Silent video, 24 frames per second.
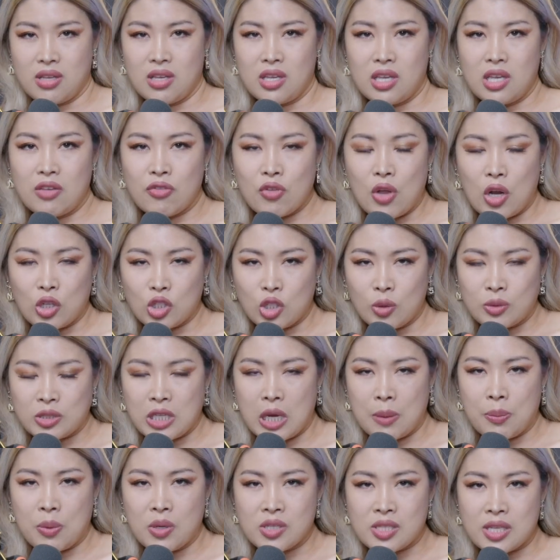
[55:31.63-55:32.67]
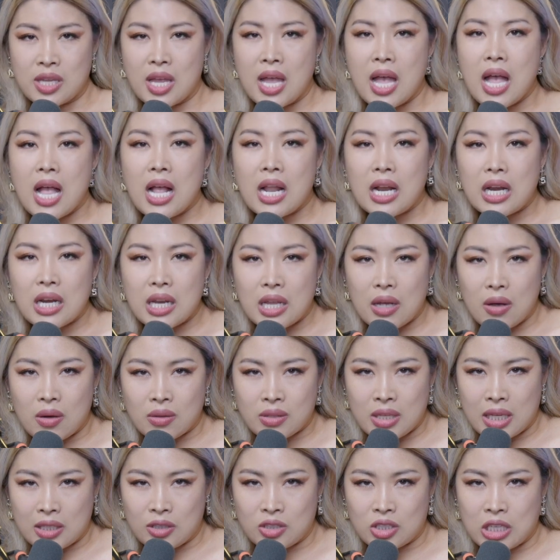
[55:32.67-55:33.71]
If you are top shelf pussy,
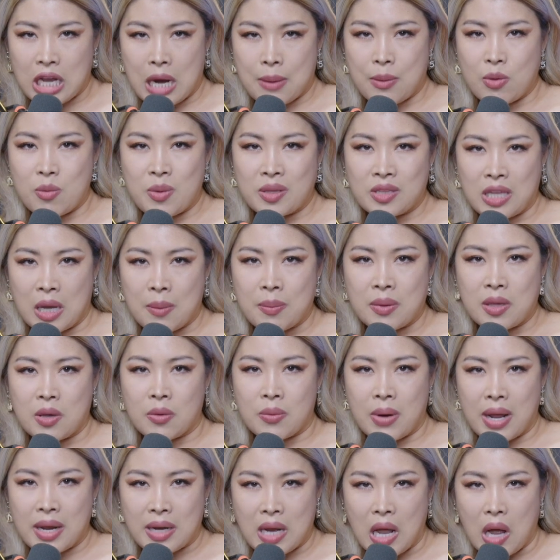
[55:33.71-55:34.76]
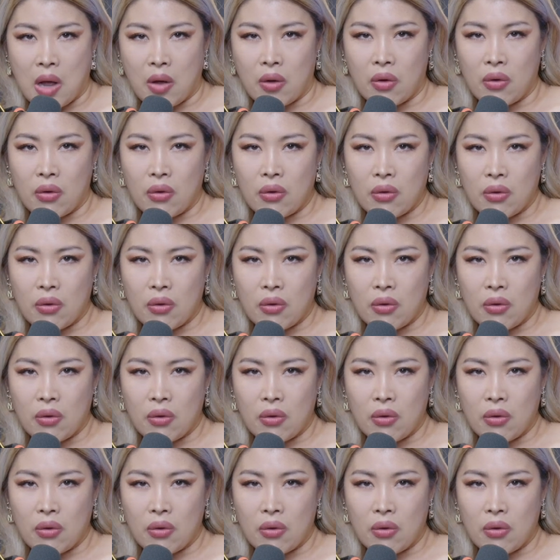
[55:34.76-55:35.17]
Leonardo DiCaprio will be dumping you right now.